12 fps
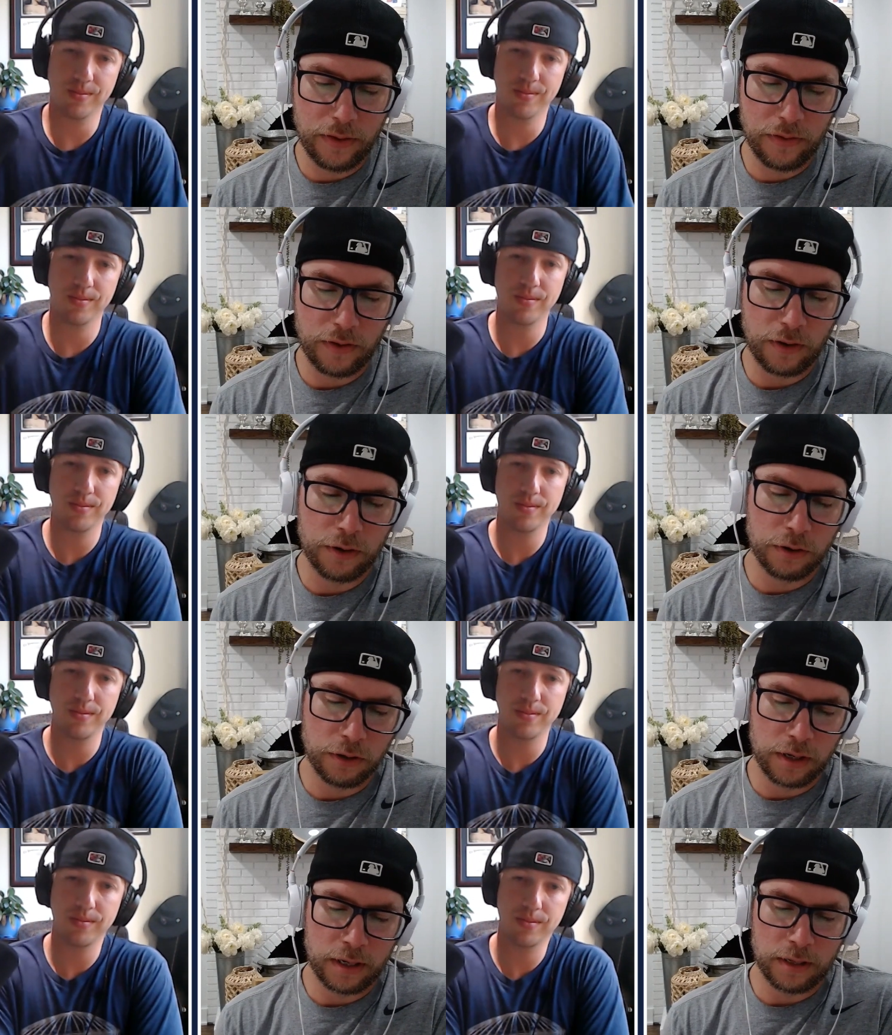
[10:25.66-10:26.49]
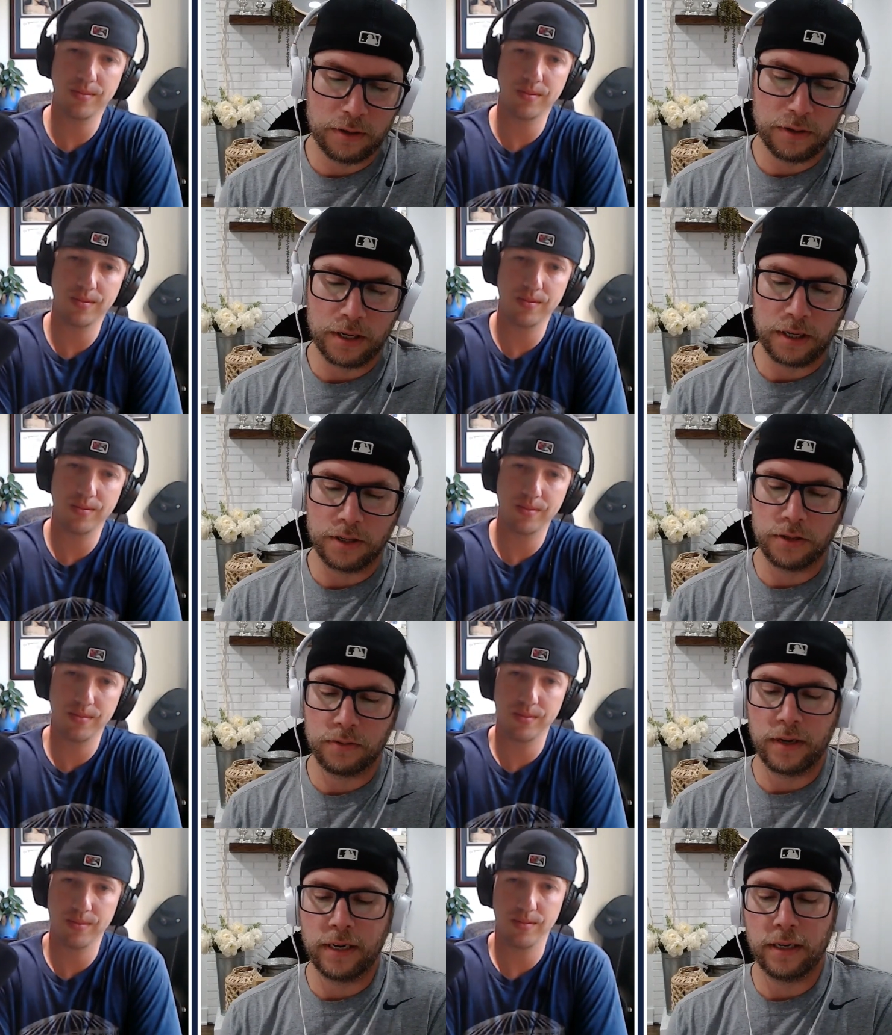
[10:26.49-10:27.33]
Speaker 1: so you're looking at their
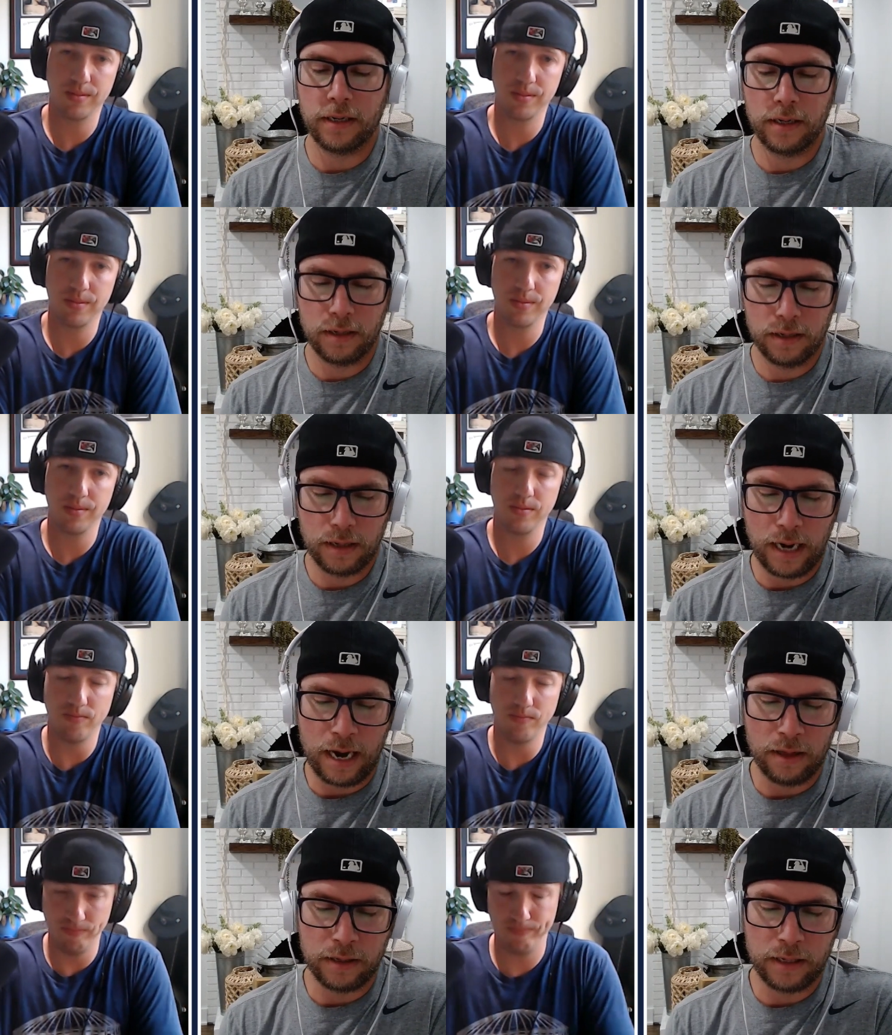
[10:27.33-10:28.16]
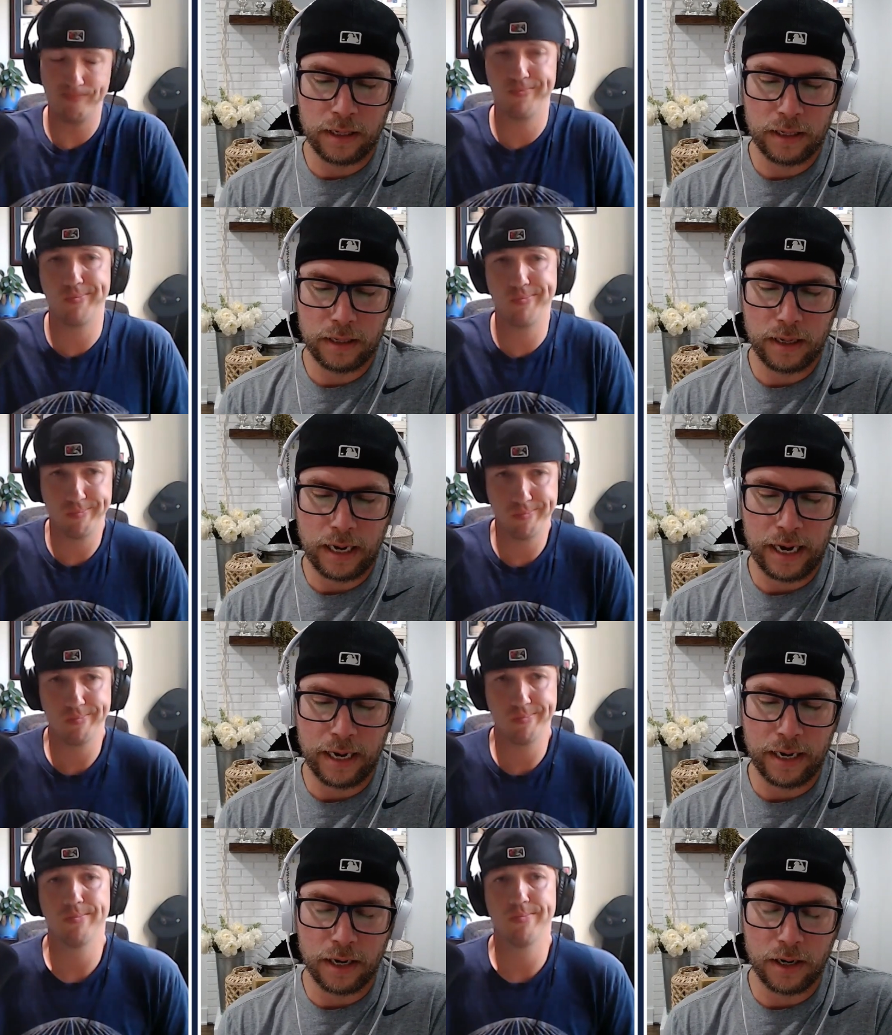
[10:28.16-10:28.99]
touches, right? Allen mm-hmm.
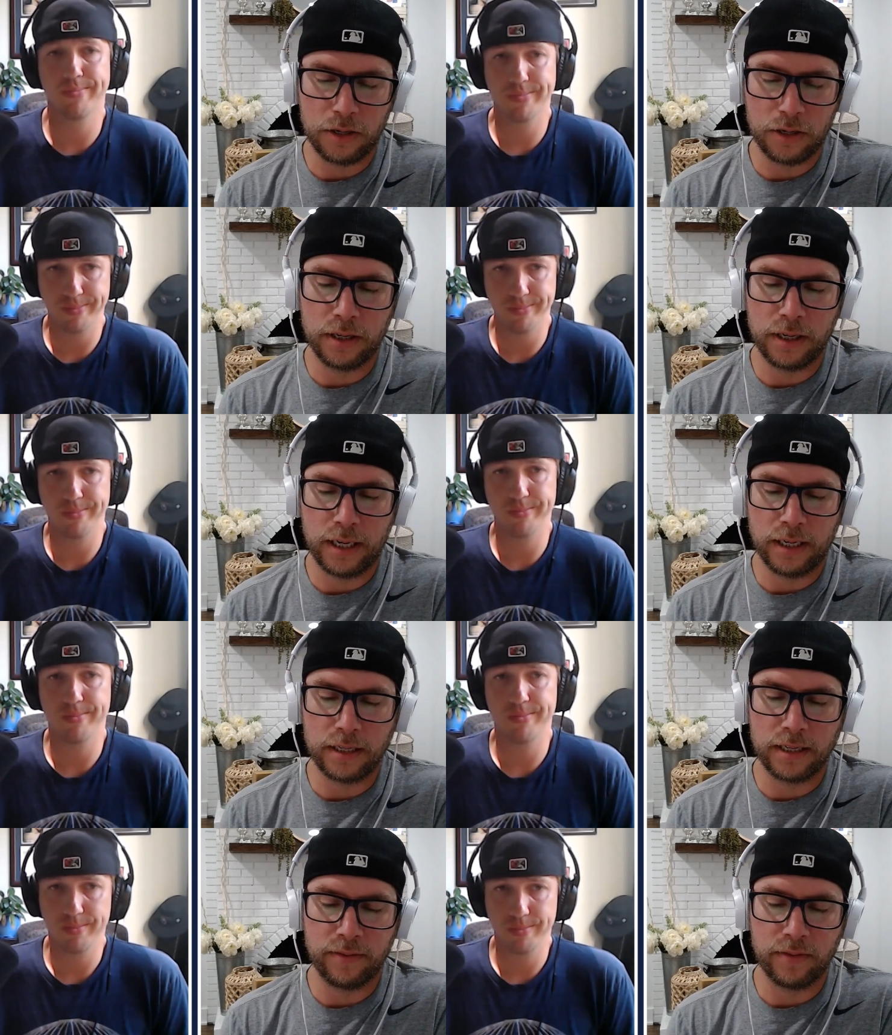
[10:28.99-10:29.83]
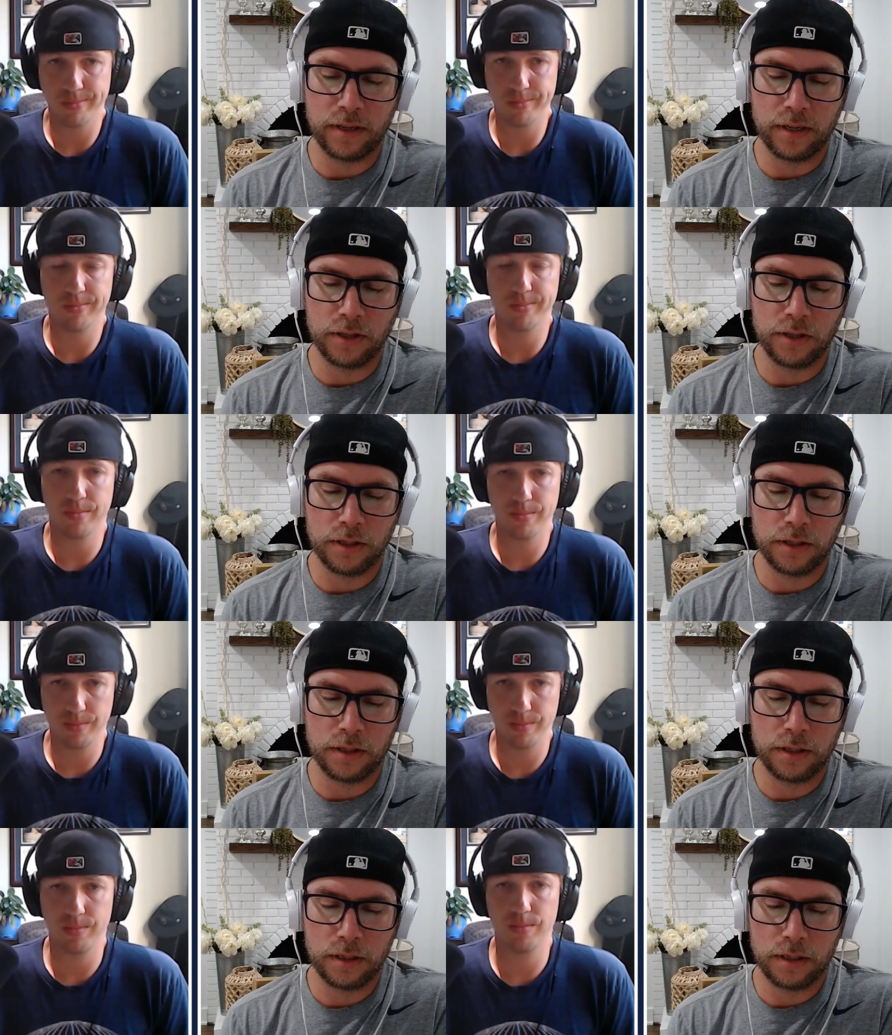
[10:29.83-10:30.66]
had 187
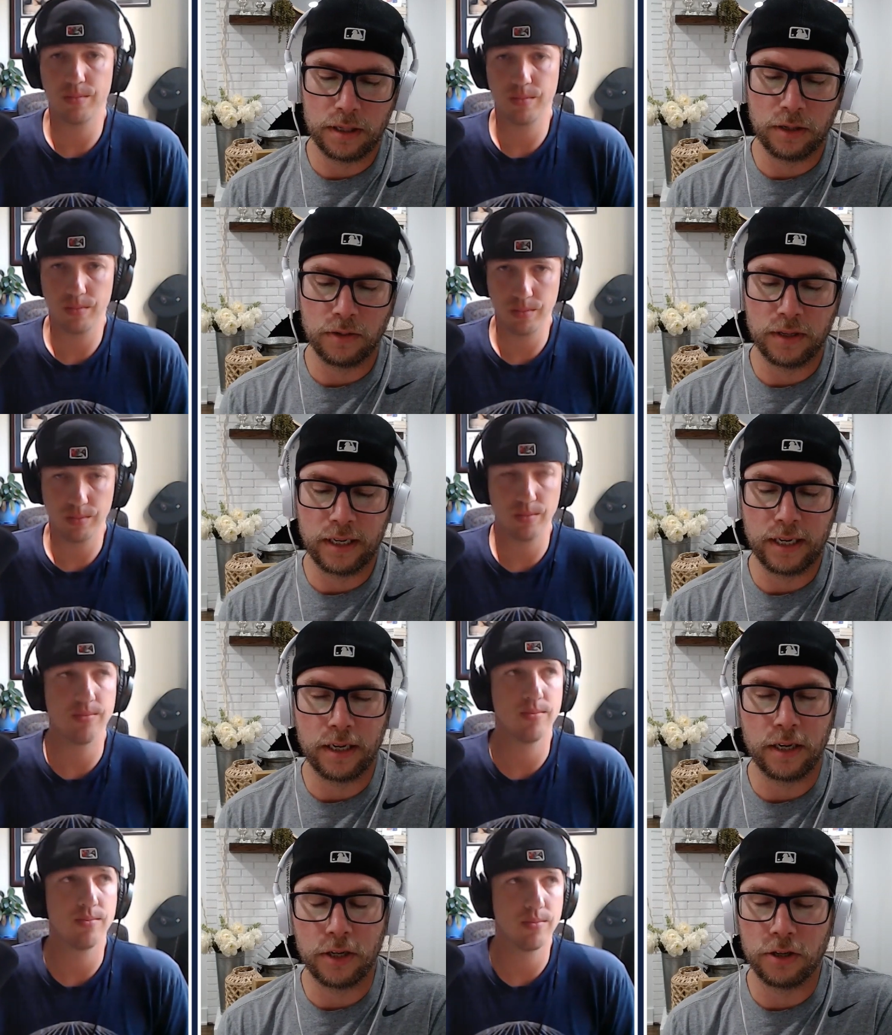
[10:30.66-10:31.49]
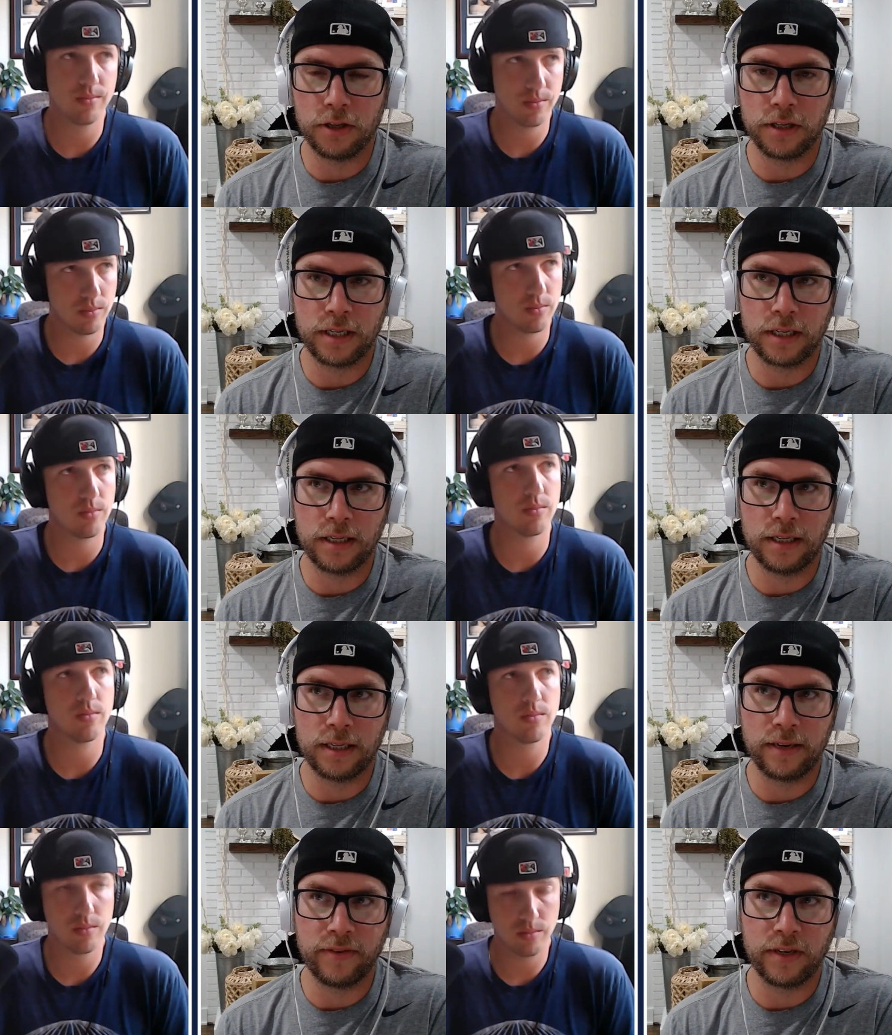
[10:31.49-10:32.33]
touches. Singleton had
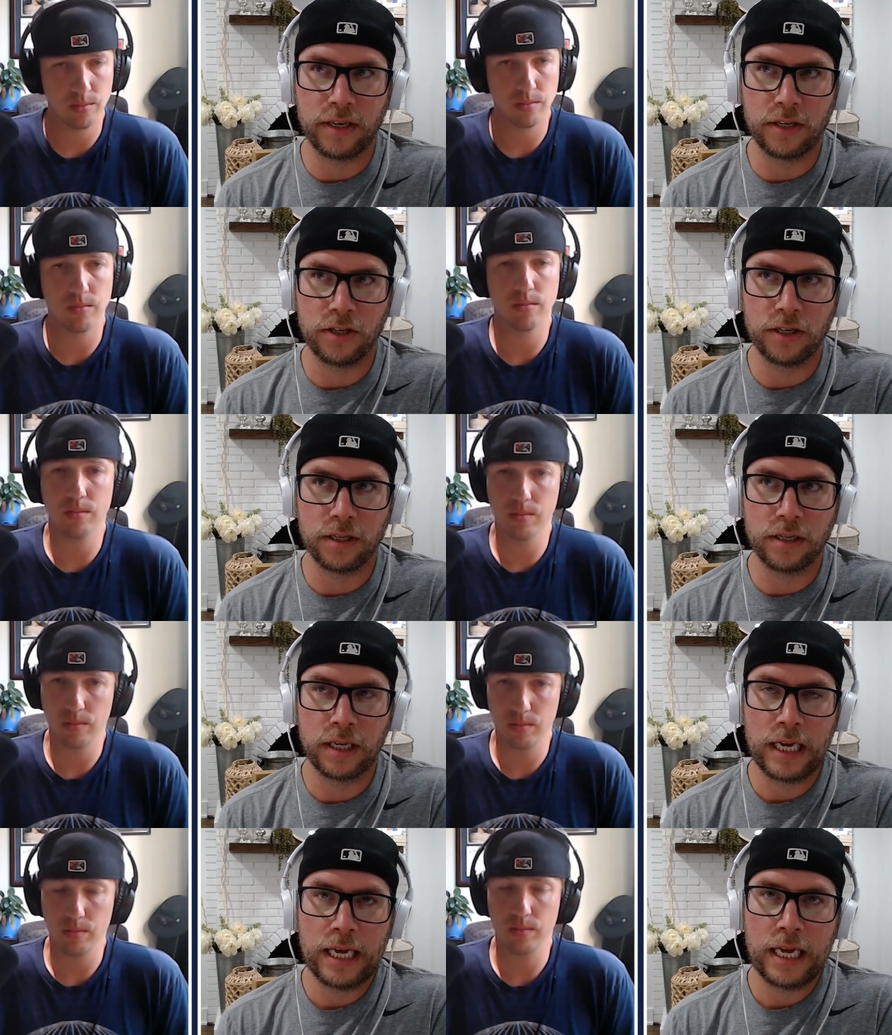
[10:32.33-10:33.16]
167 touches.